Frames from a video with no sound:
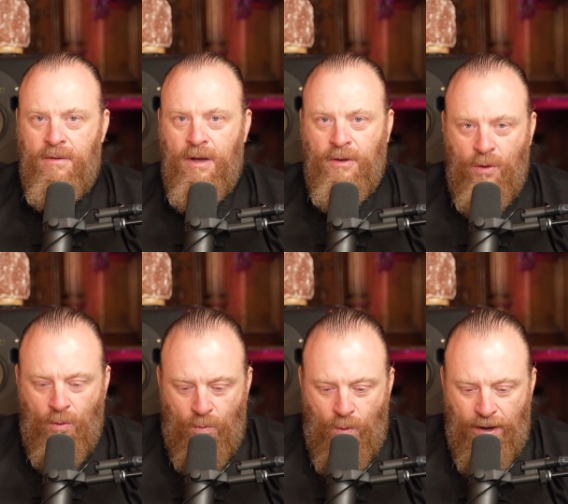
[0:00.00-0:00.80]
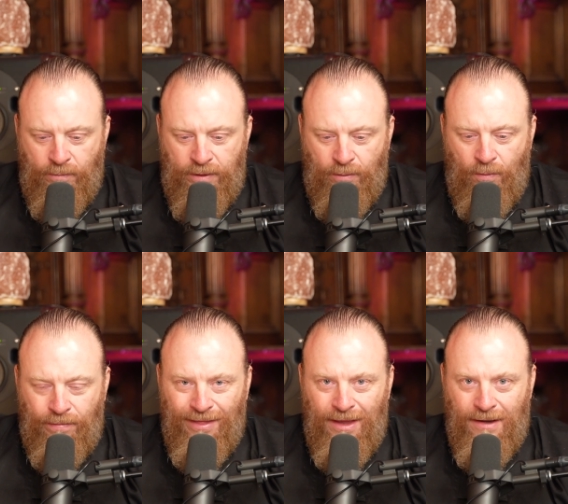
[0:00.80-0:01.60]
and you're one with all
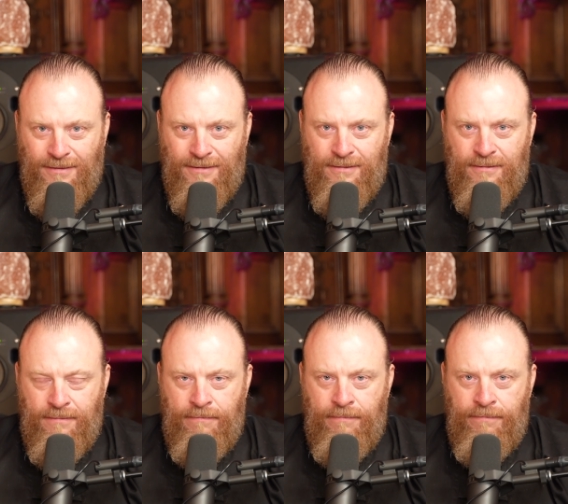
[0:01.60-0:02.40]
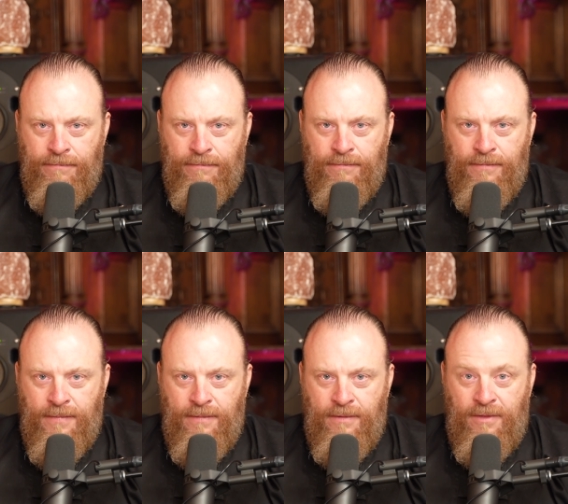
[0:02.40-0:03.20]
things.
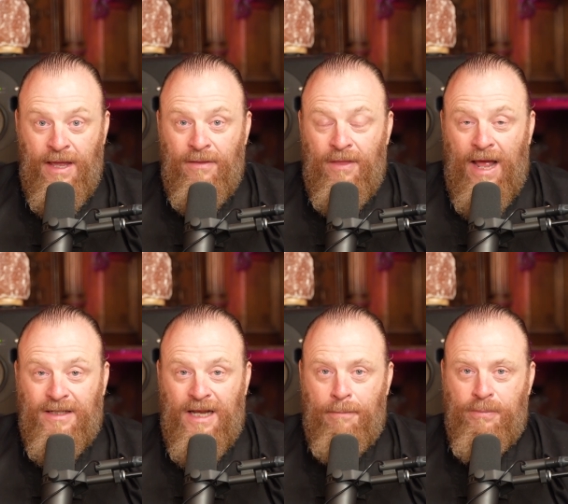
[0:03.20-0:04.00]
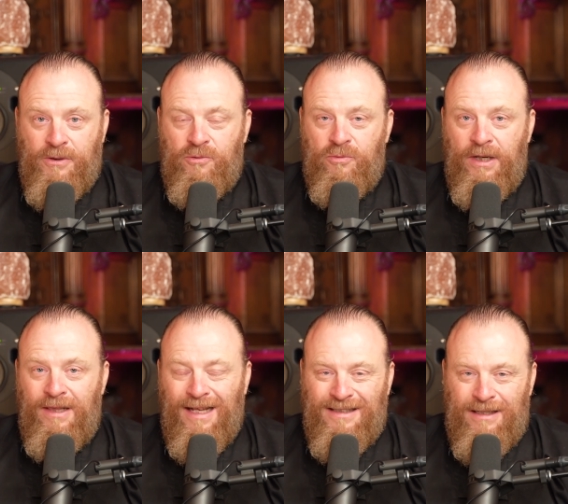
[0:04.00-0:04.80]
Then that tapestry,
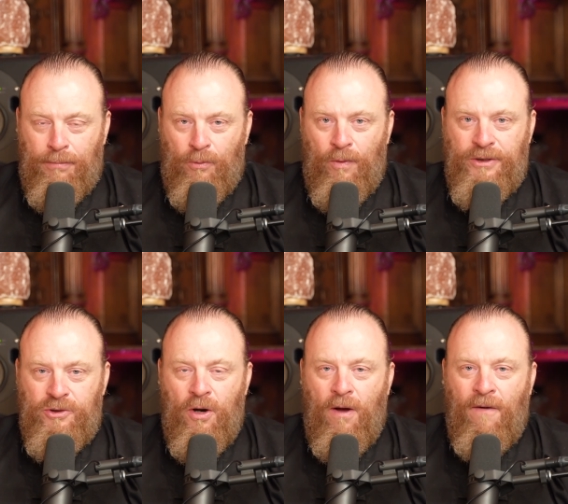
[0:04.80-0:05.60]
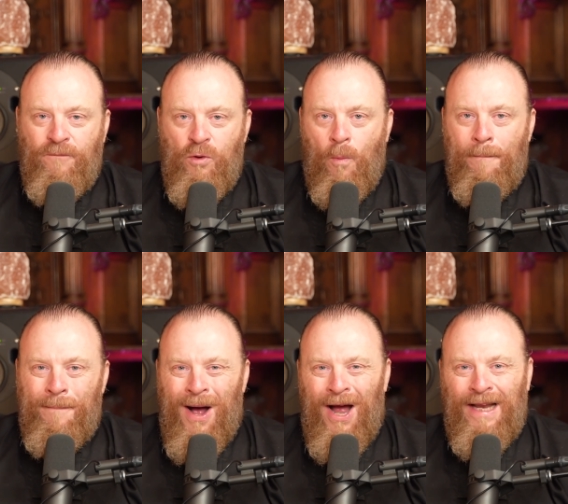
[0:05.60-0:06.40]
that separation of your
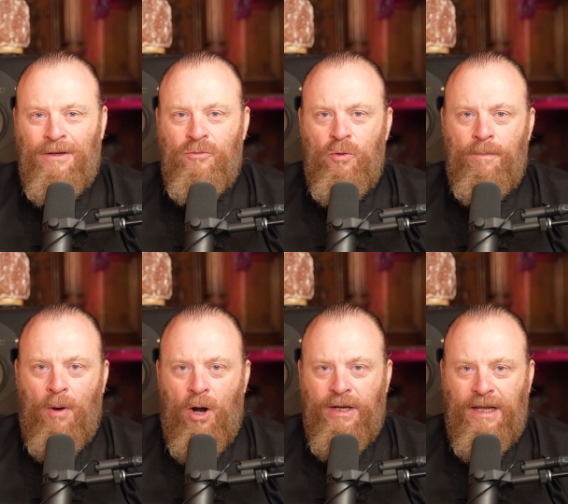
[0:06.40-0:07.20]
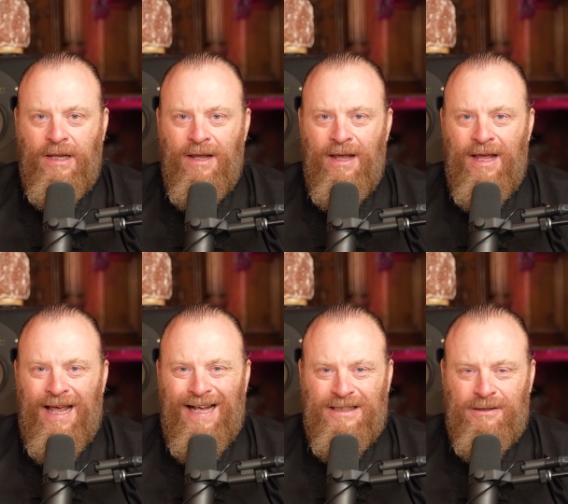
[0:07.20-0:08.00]
mind to body
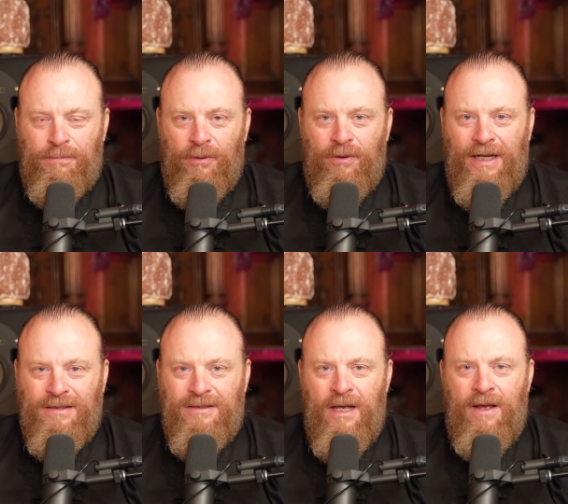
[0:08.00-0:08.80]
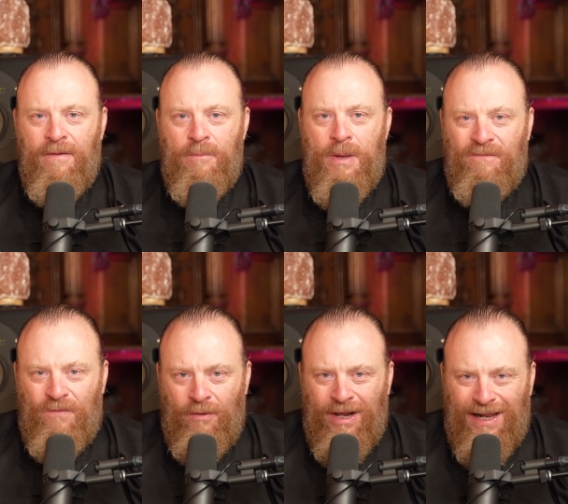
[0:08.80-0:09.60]
experience. Be
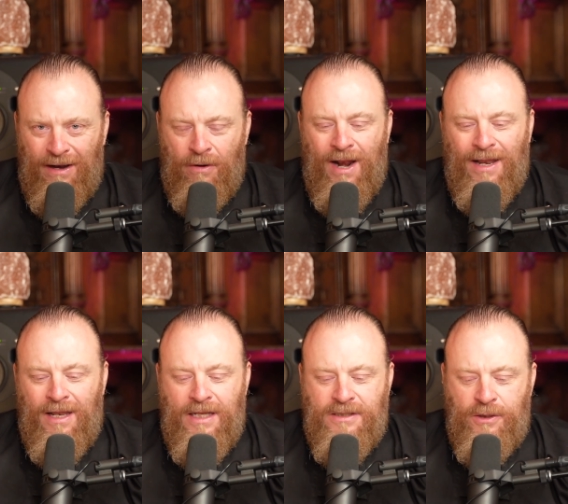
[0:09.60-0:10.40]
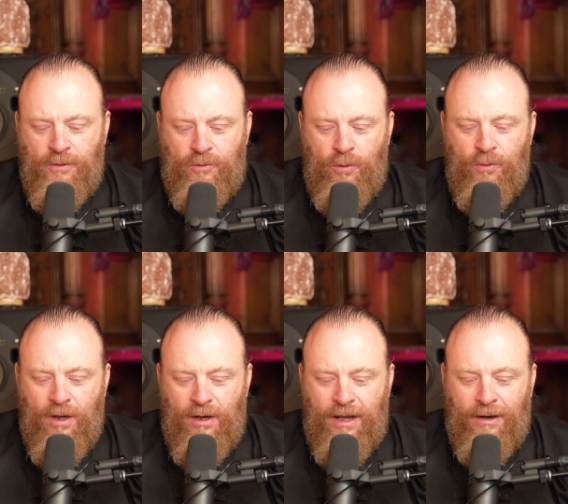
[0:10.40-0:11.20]
very clear. Listen to
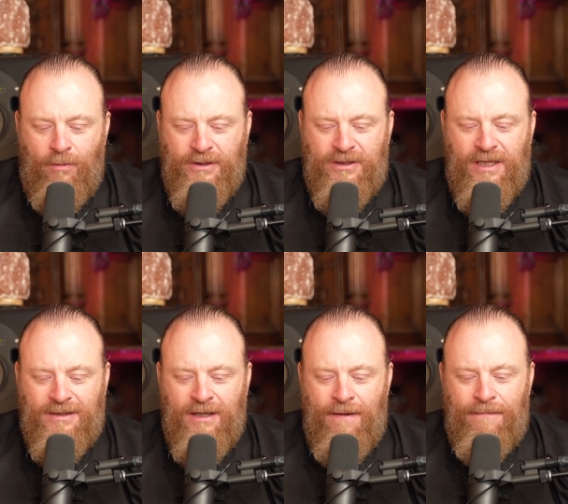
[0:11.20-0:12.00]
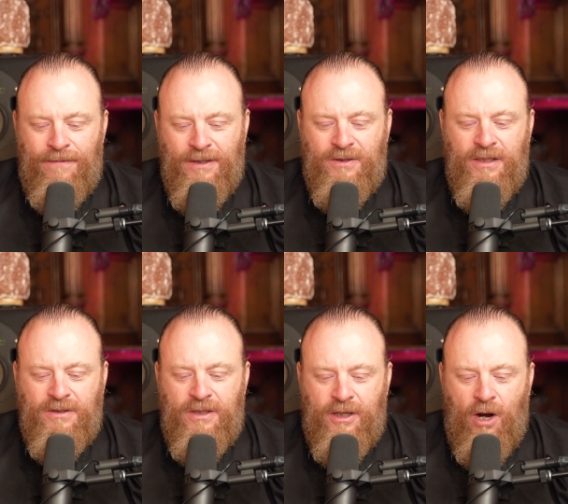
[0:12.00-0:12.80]
the linguistics. This
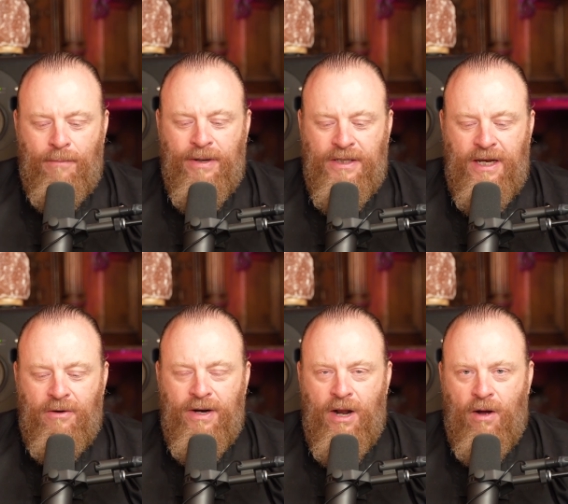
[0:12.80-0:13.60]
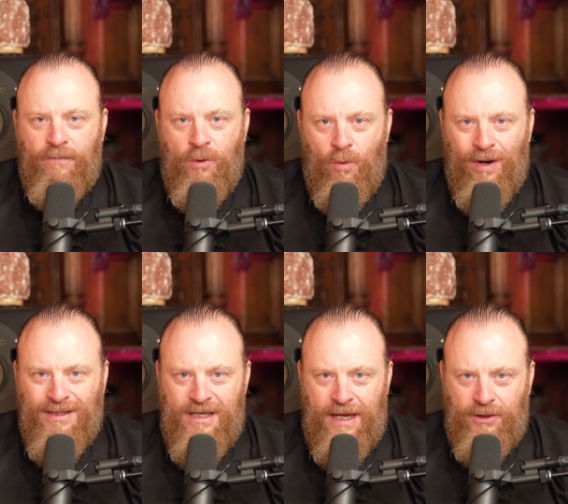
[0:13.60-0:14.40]
is the commandeering of your
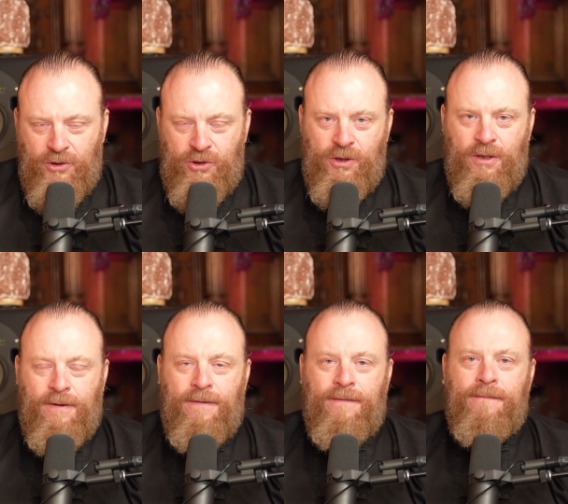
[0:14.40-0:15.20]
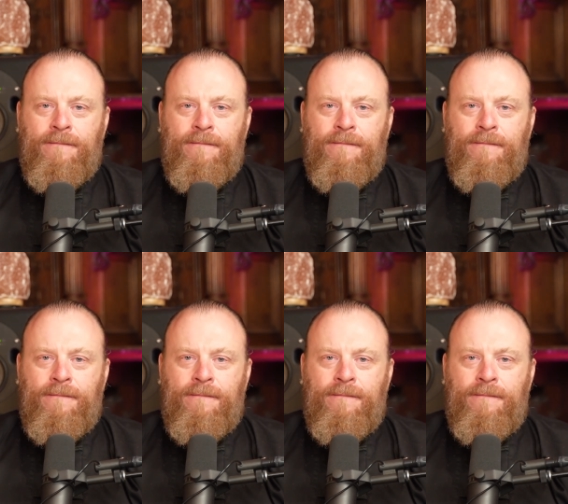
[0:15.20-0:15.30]
attention.